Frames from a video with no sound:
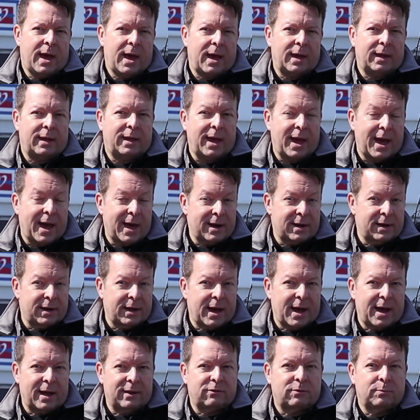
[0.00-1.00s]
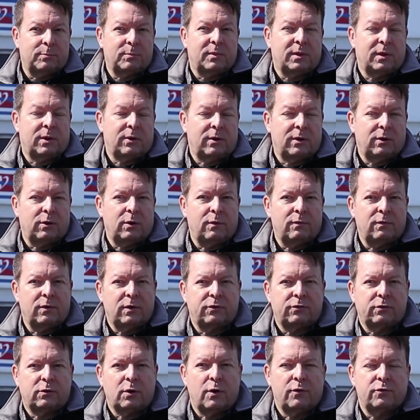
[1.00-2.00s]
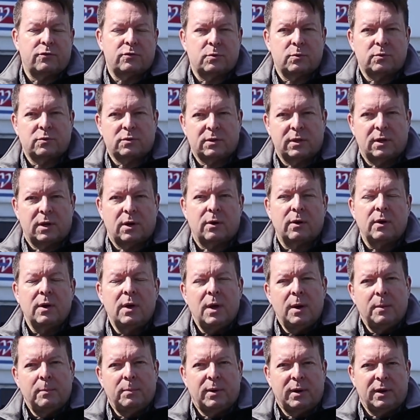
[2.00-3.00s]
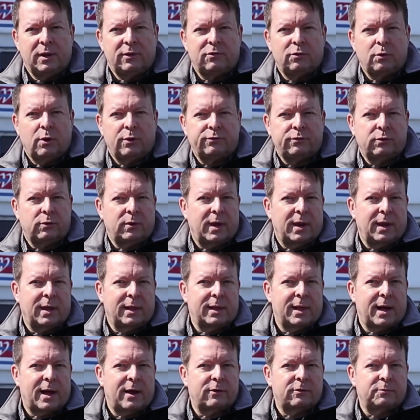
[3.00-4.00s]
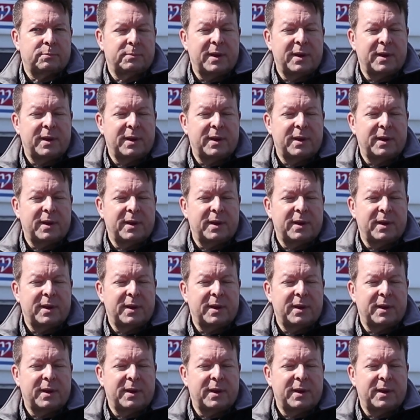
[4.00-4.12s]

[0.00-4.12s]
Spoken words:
And Canada had some clearing. Nova Scotia was clear, but it's also getting clouds.